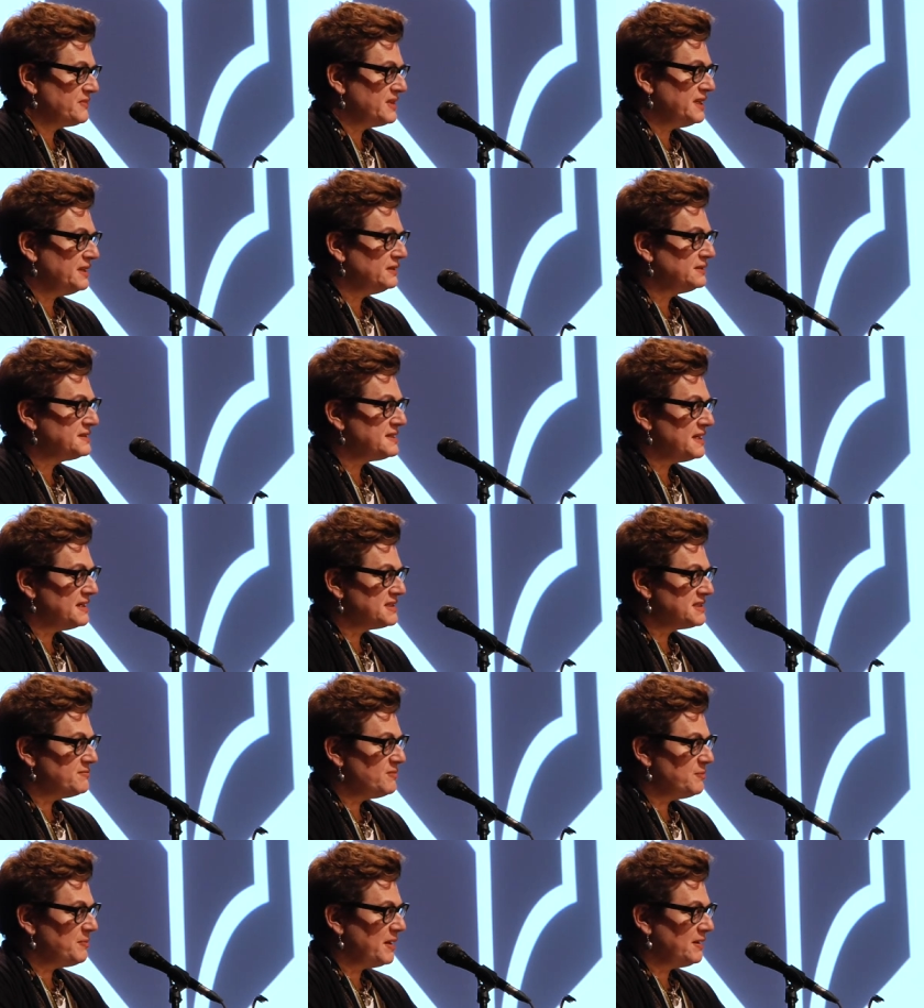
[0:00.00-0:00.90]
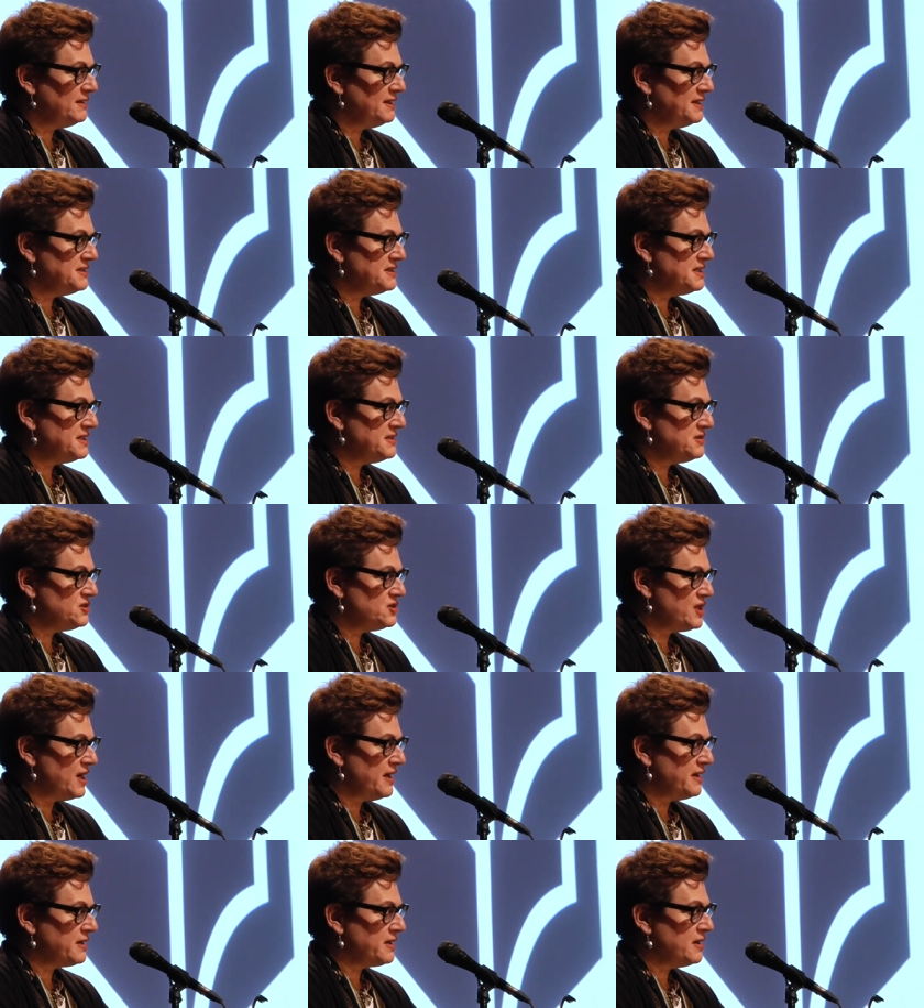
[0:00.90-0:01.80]
Gil tells him about Linda and
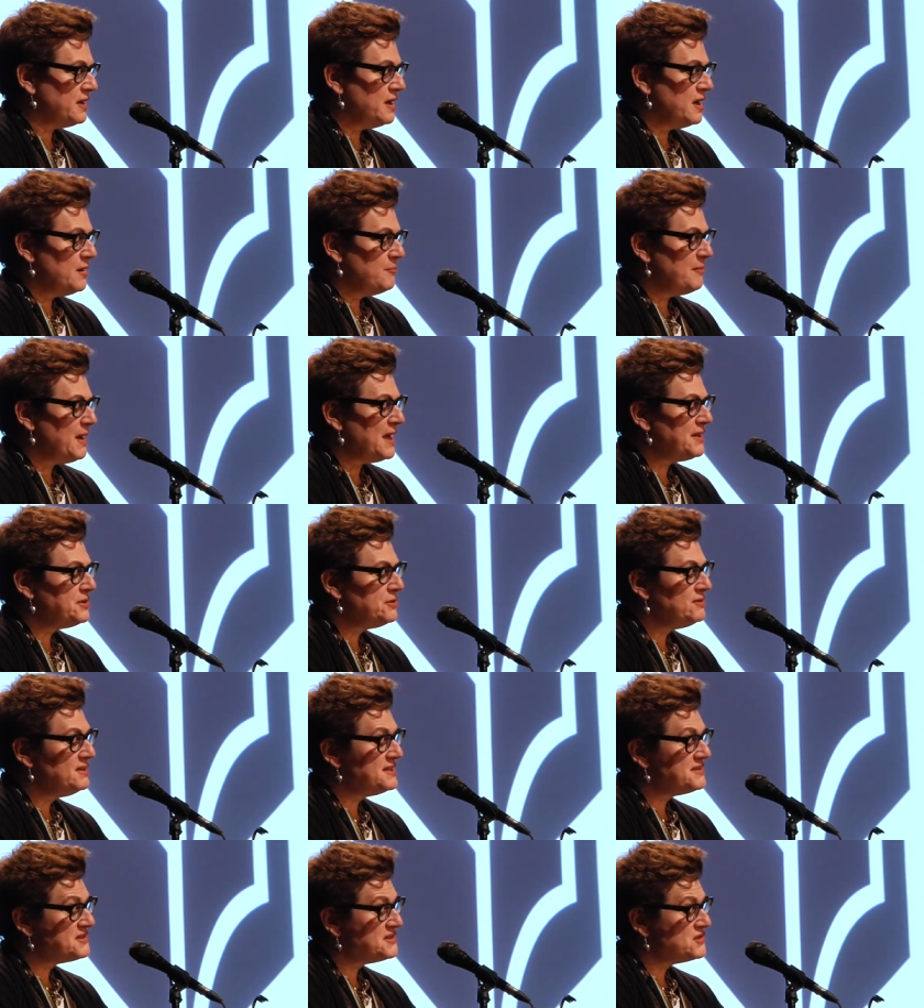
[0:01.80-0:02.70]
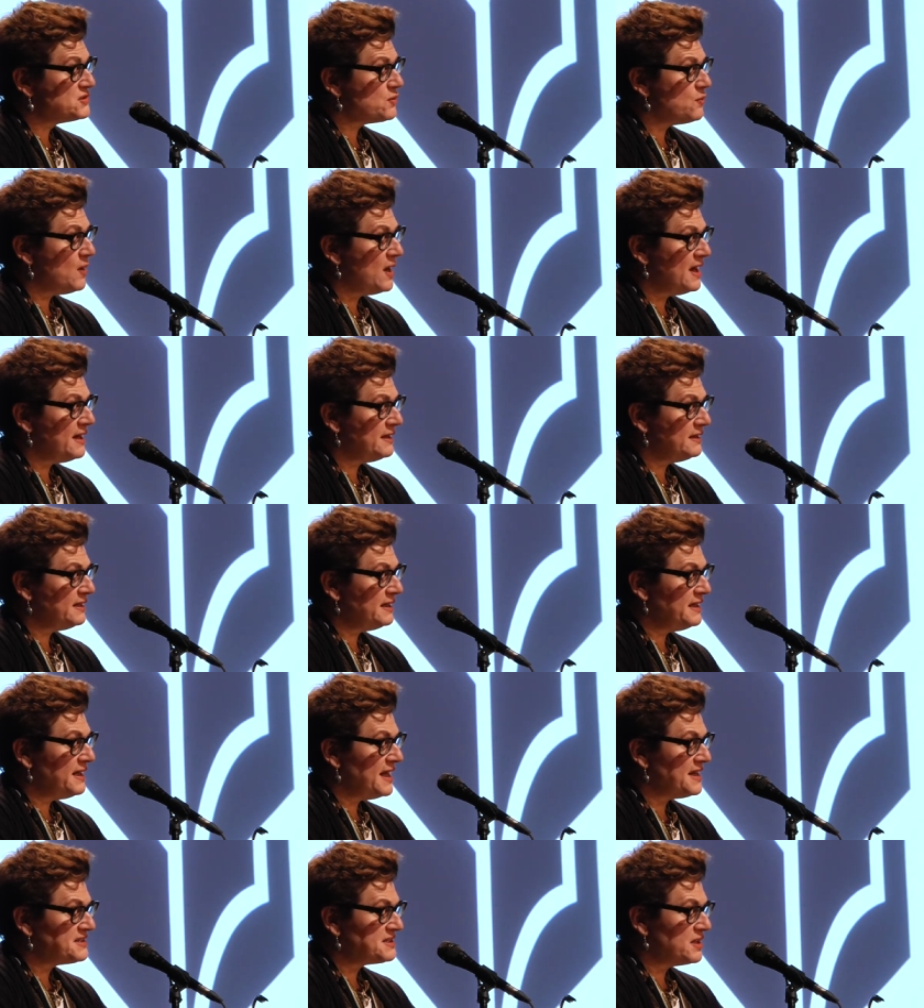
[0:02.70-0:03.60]
Jake. Matthew listens
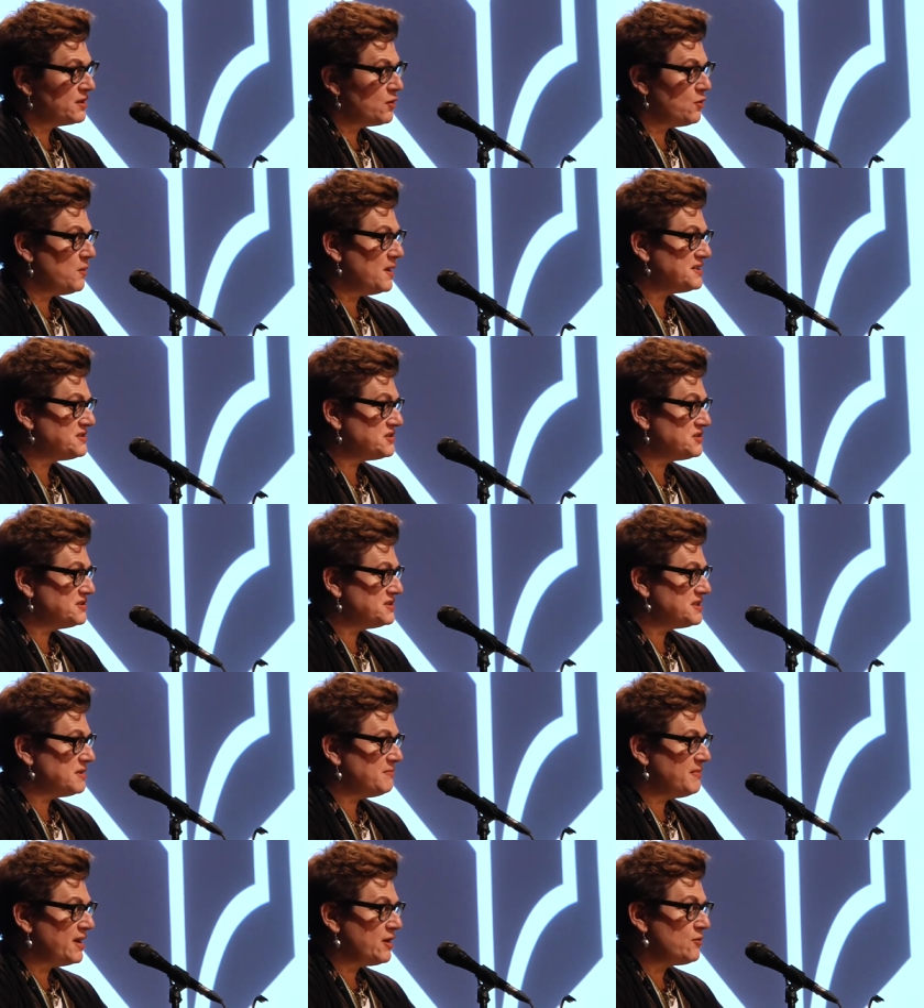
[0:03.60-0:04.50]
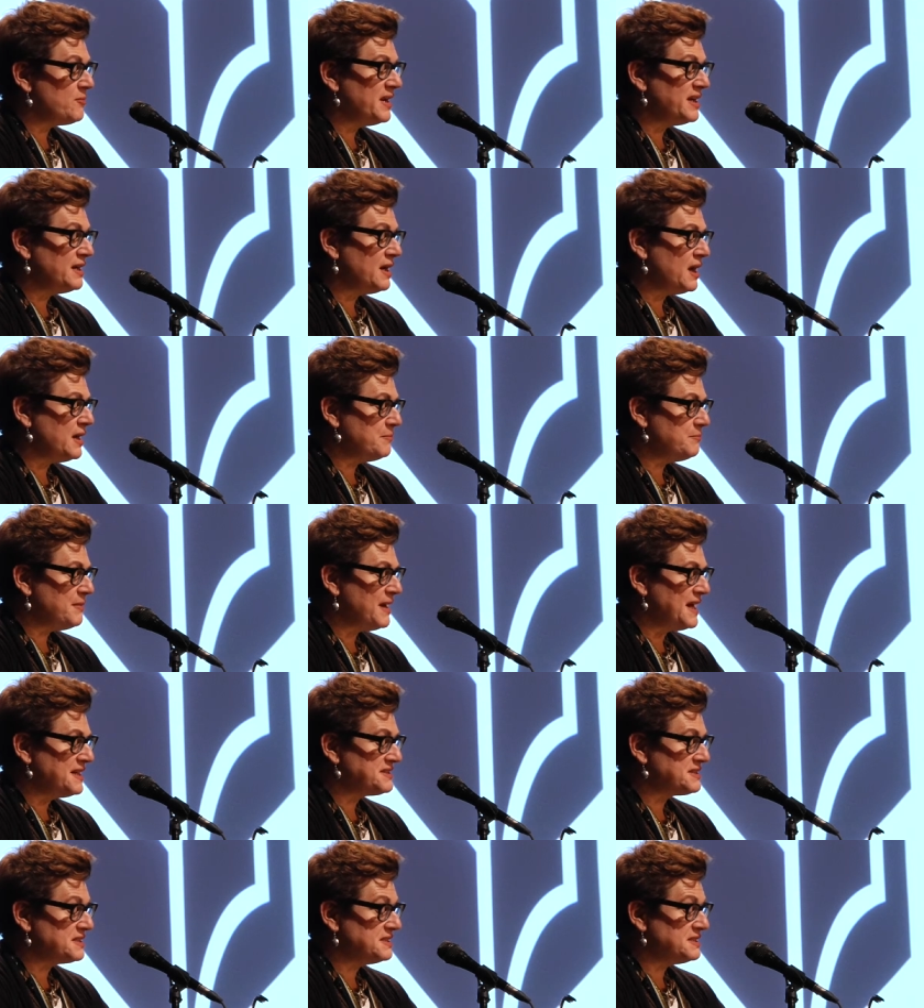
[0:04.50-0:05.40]
quietly, asking questions that may or may not
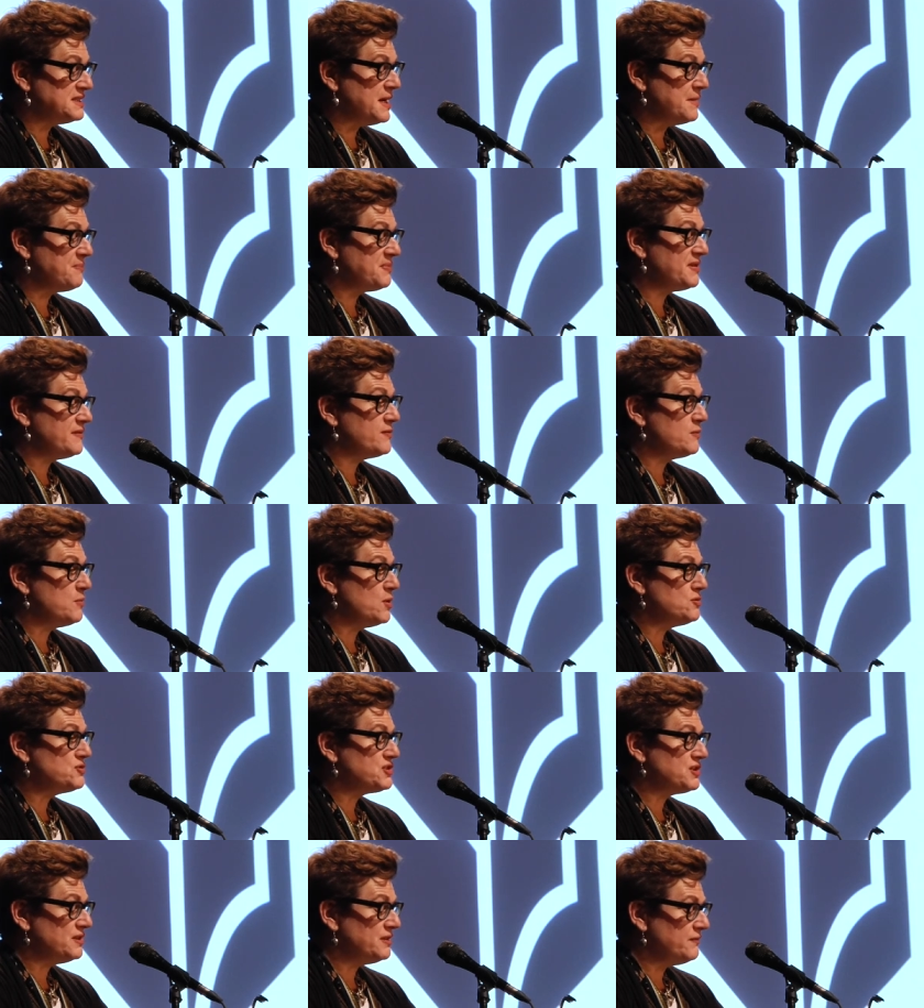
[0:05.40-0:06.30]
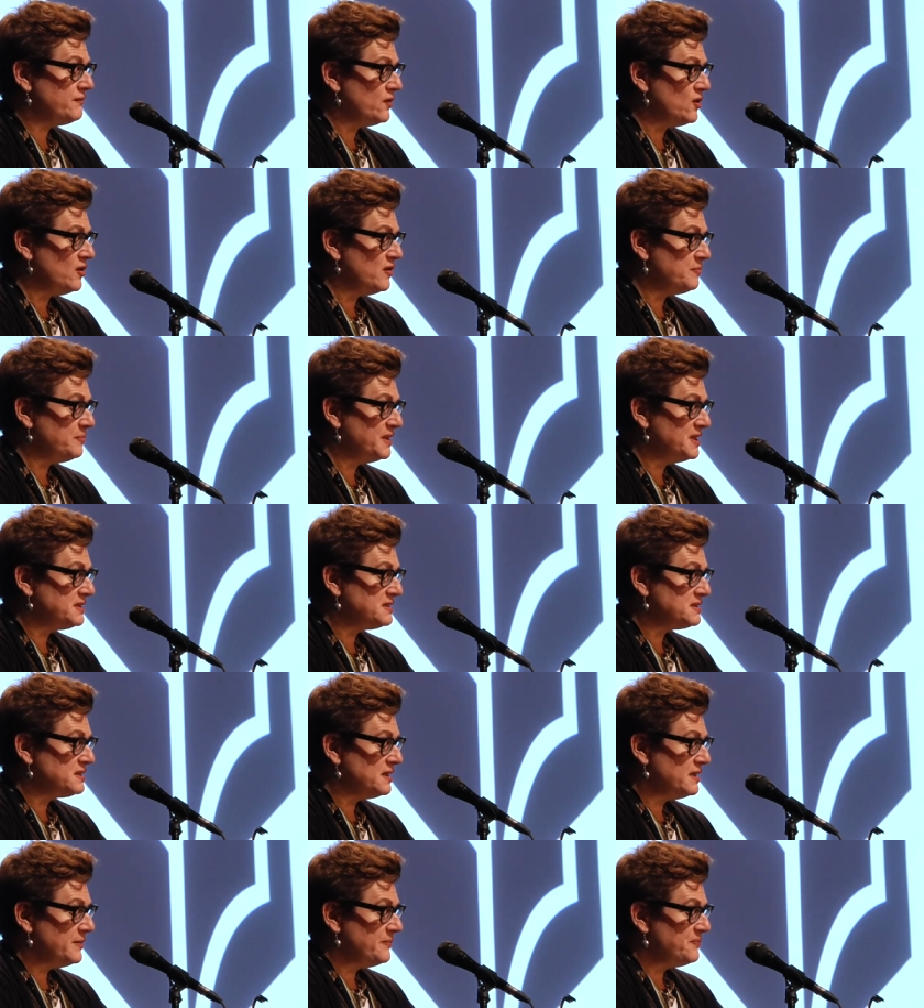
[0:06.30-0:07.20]
mask a depth of emotional
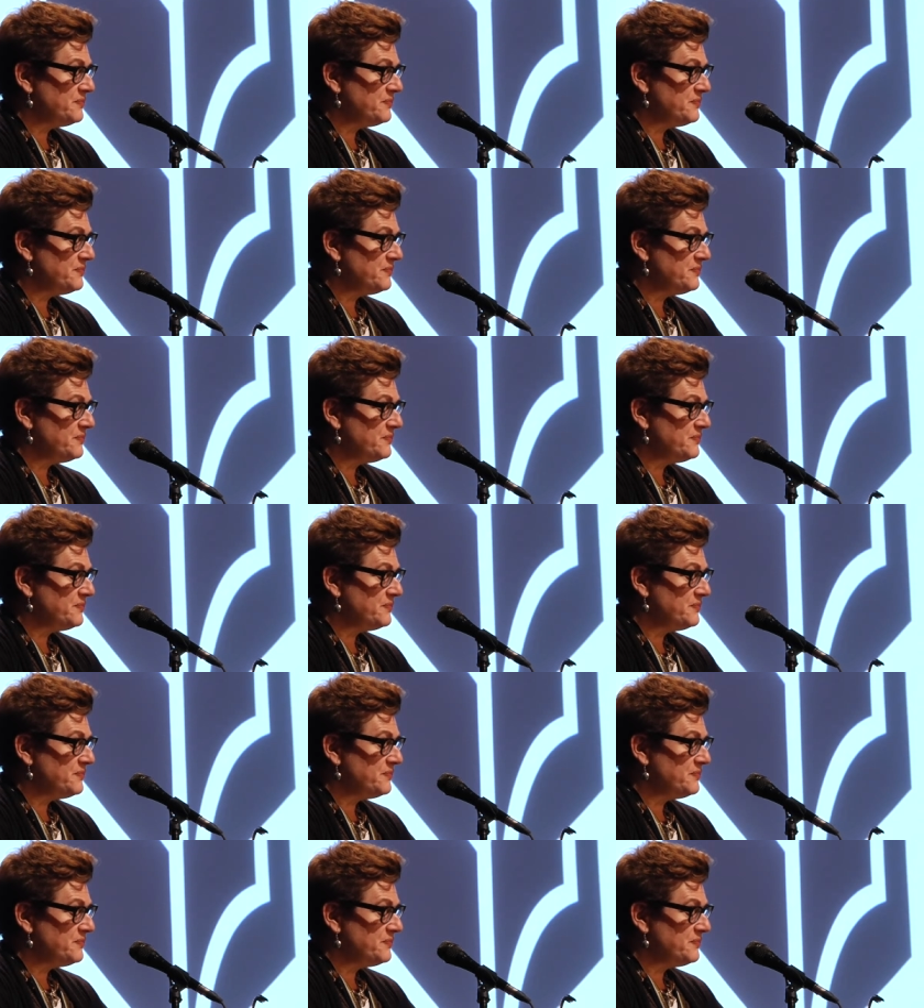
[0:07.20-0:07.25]
involvement.